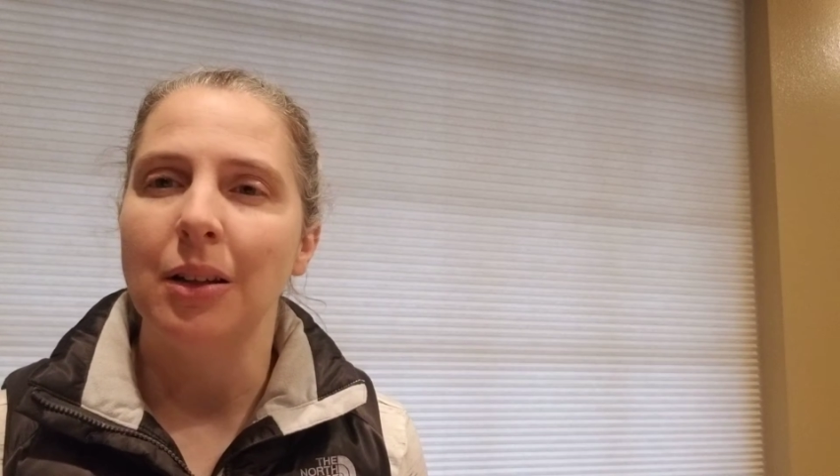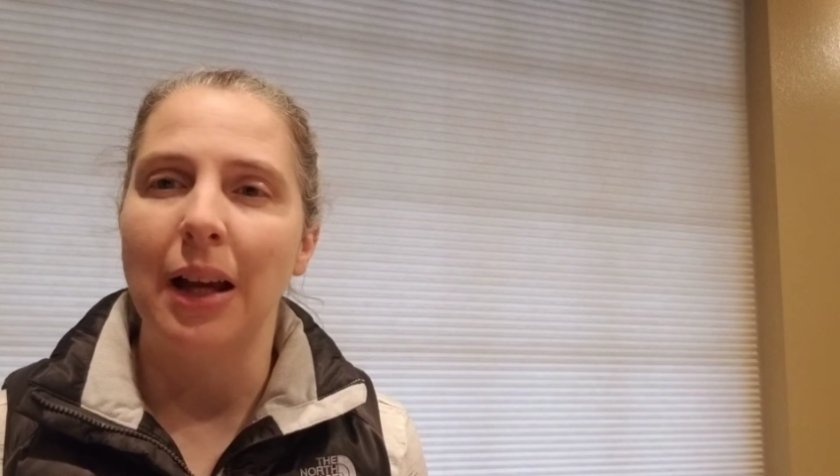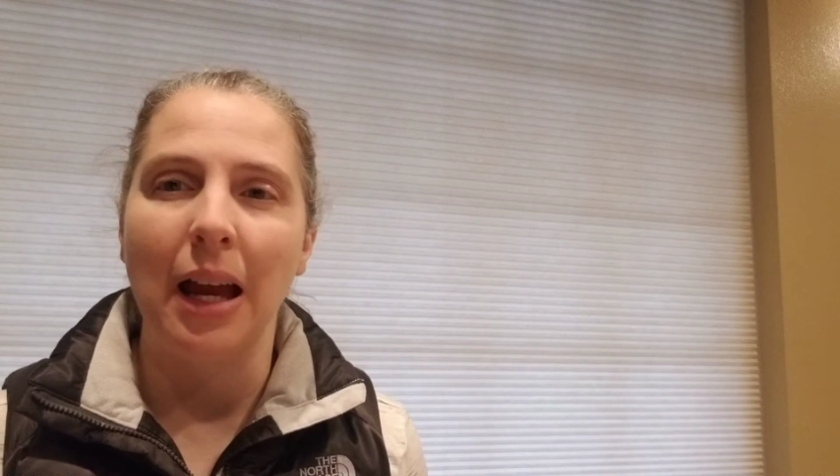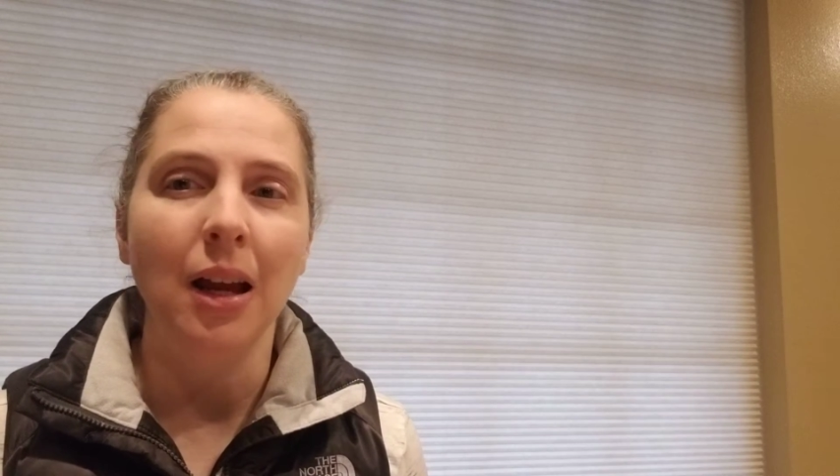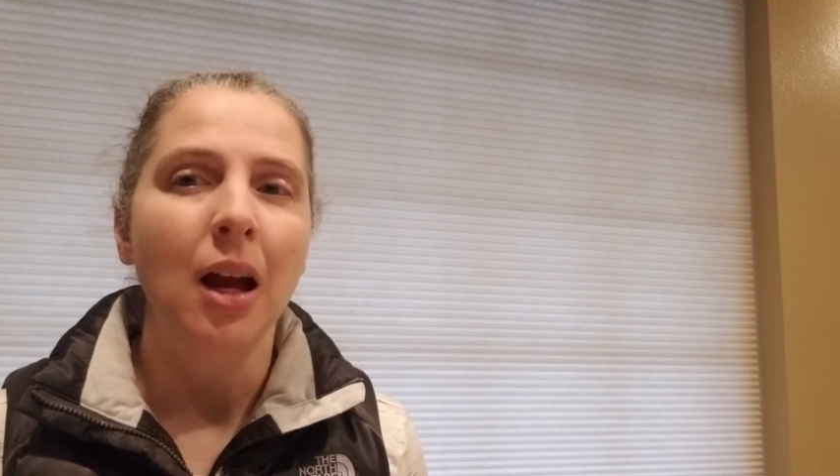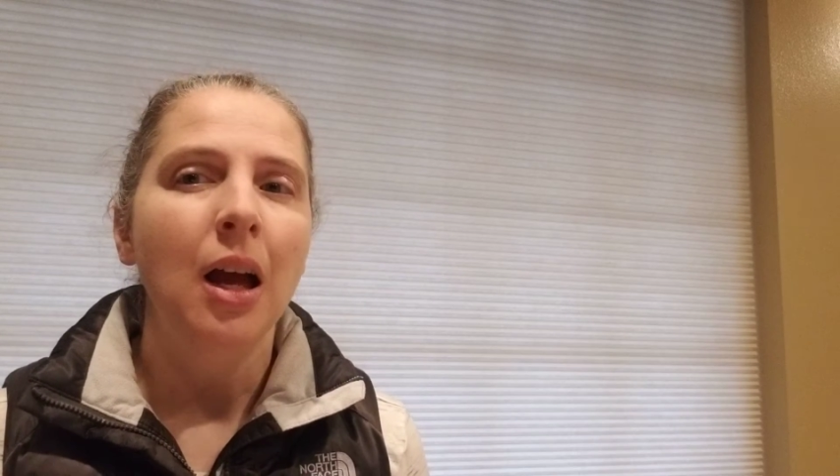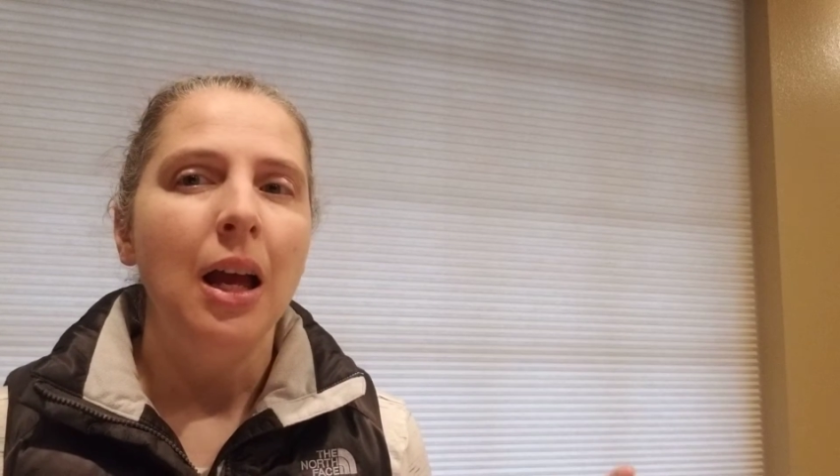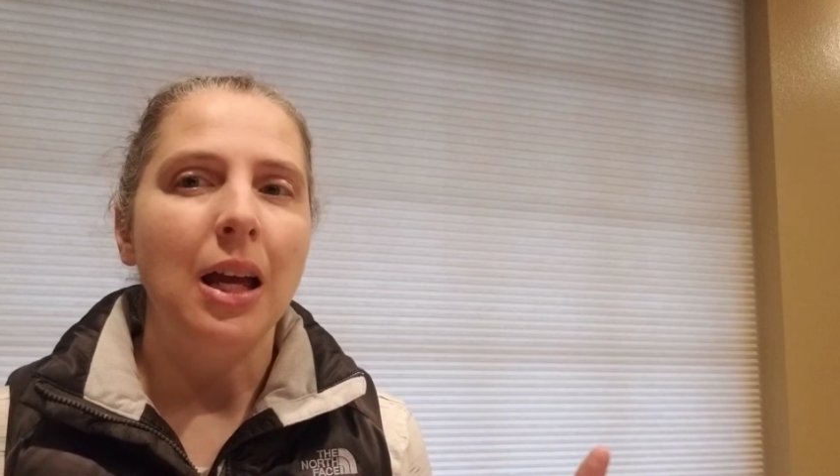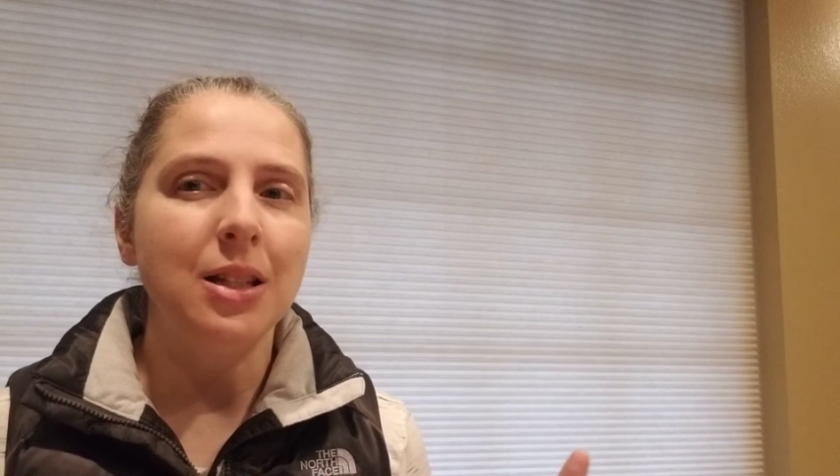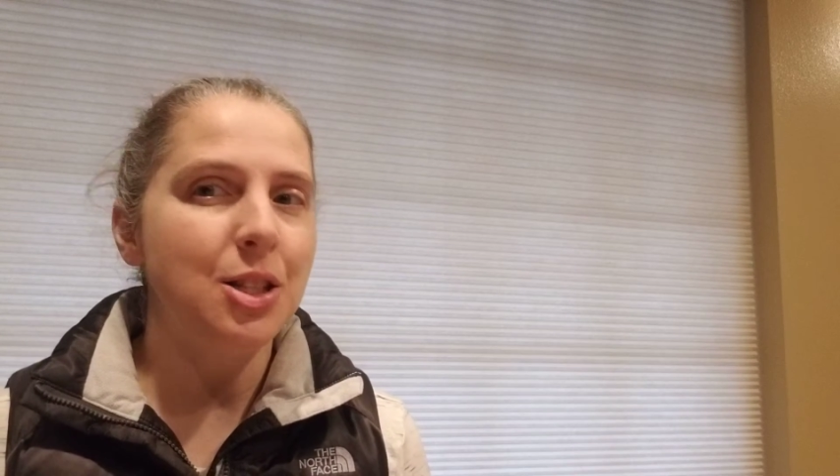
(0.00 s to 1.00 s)
Okay,
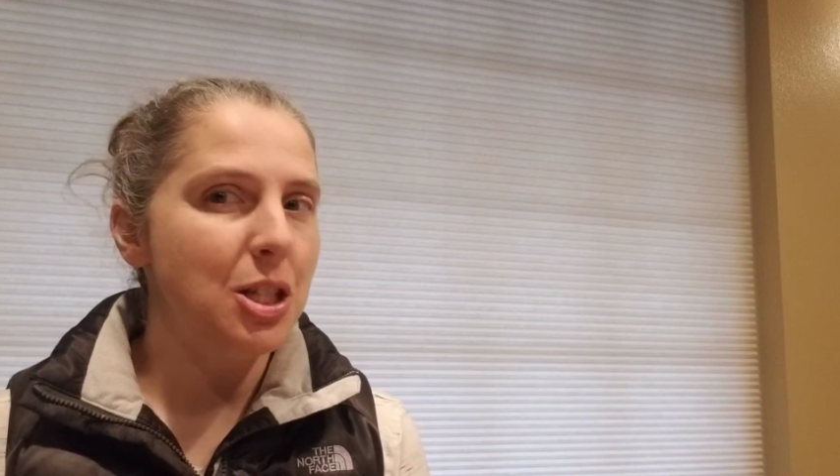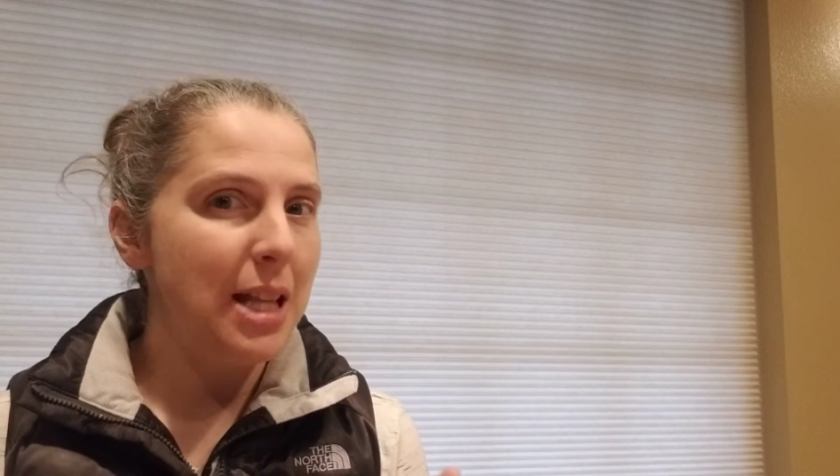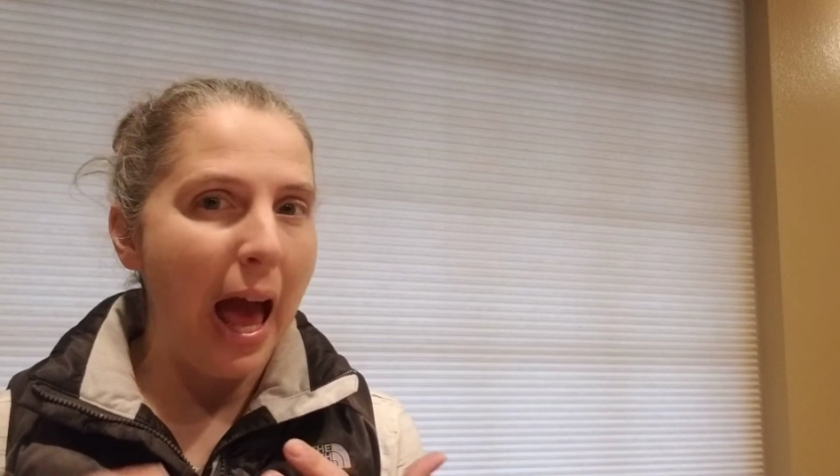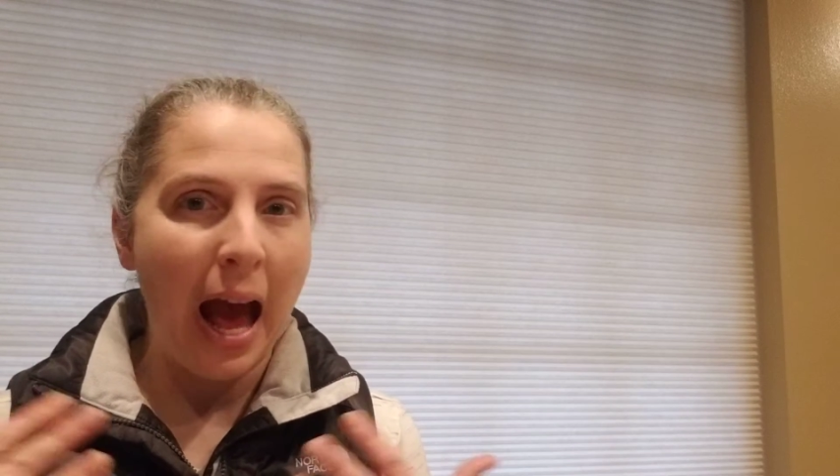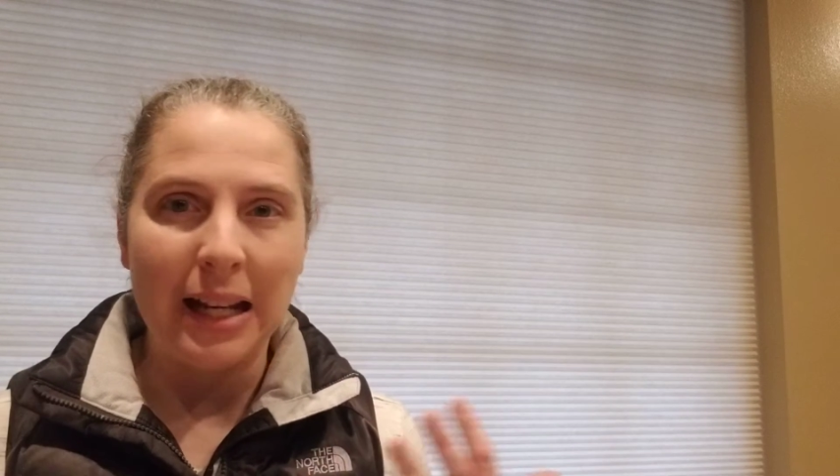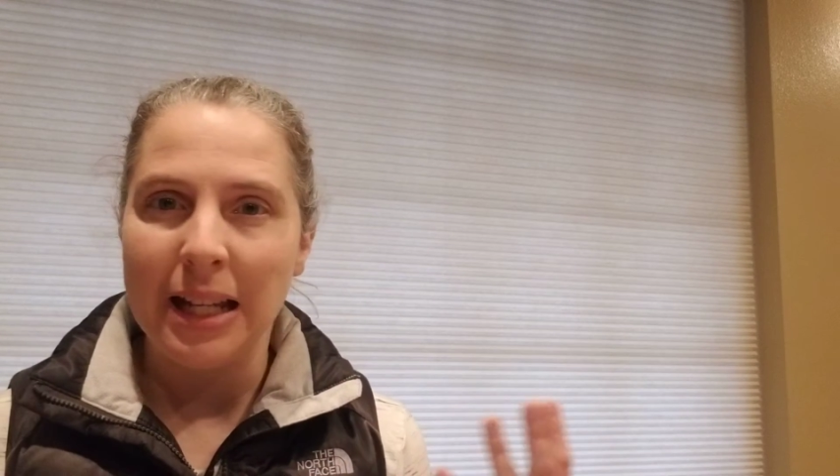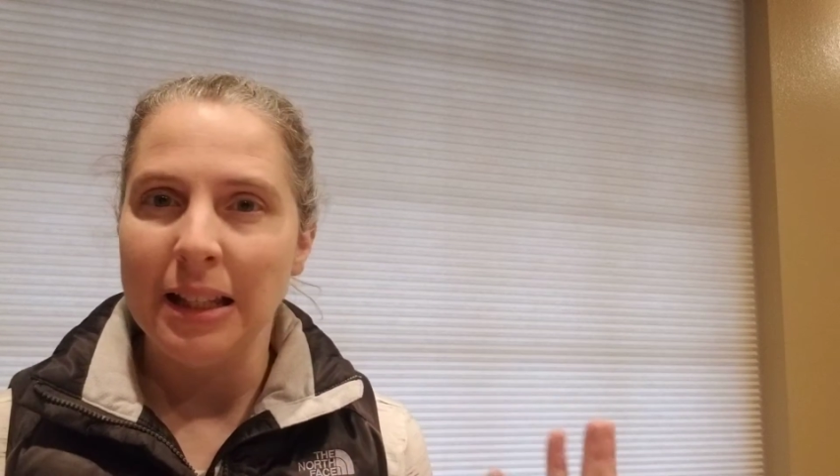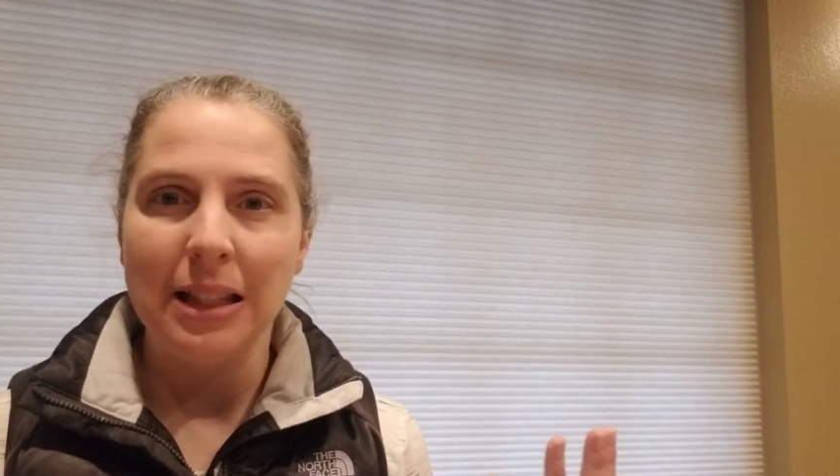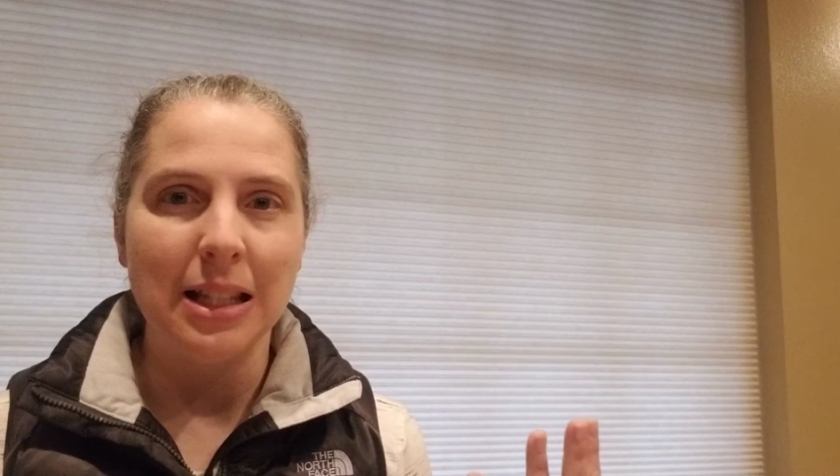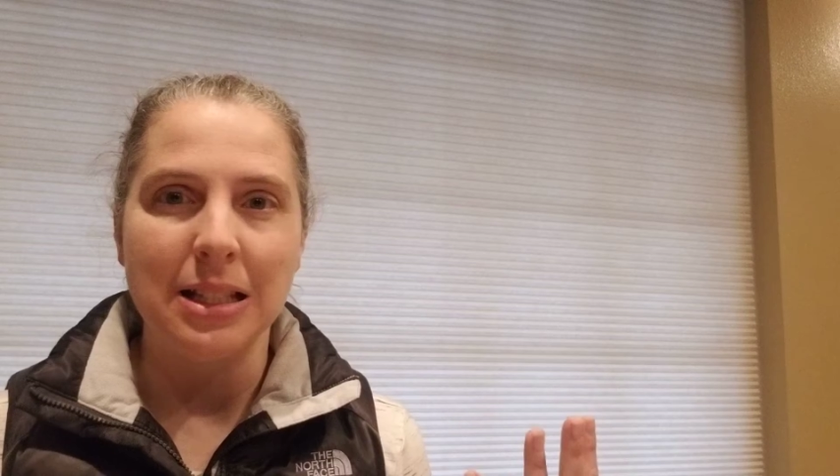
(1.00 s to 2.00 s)
it's just
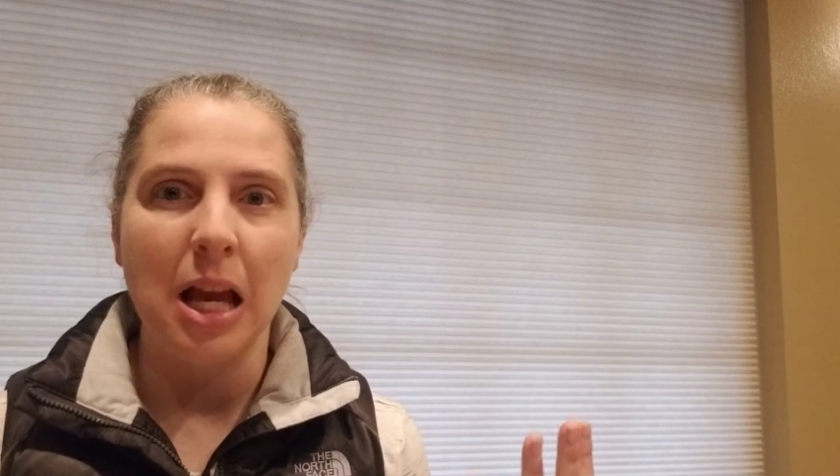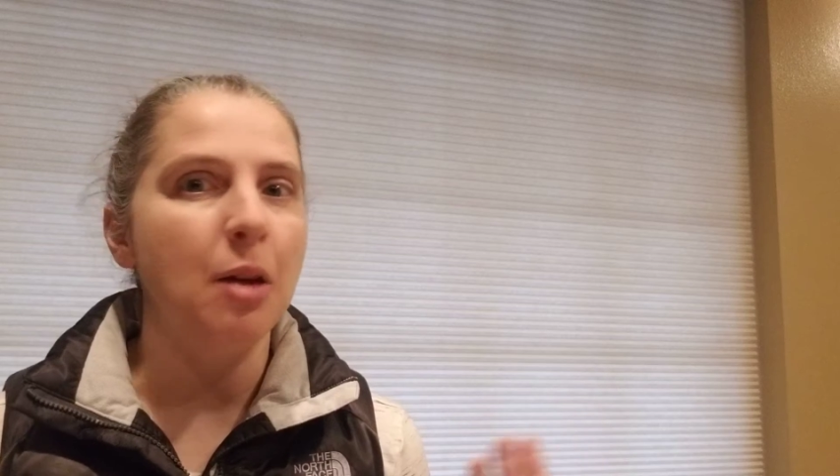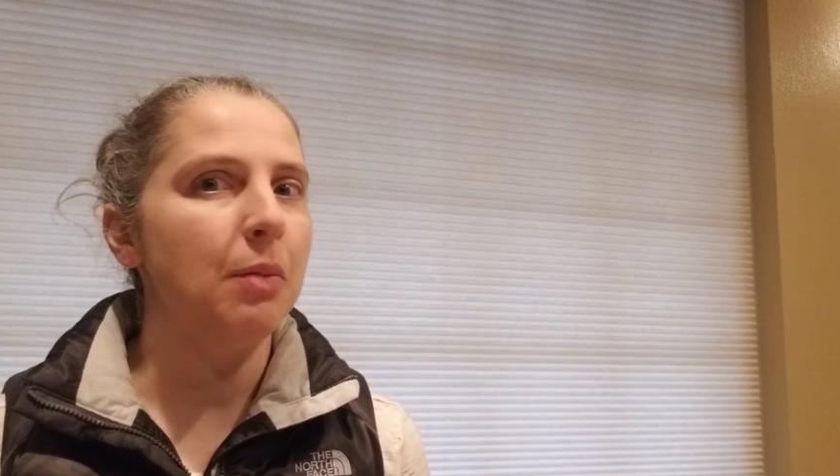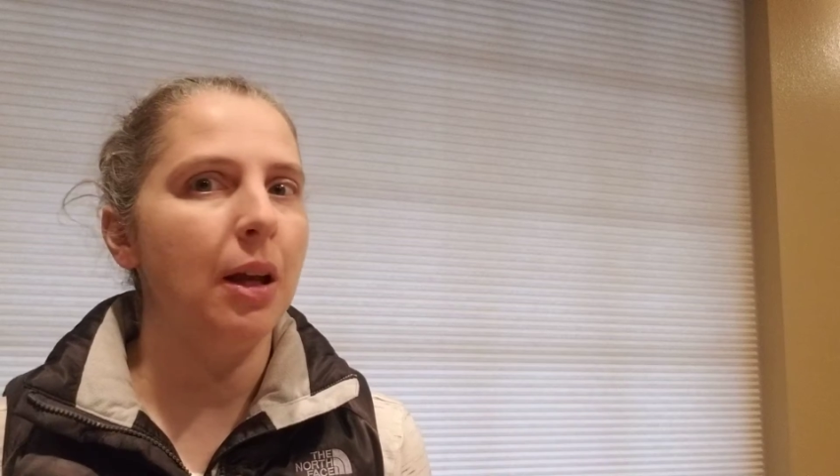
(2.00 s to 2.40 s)
adding the same.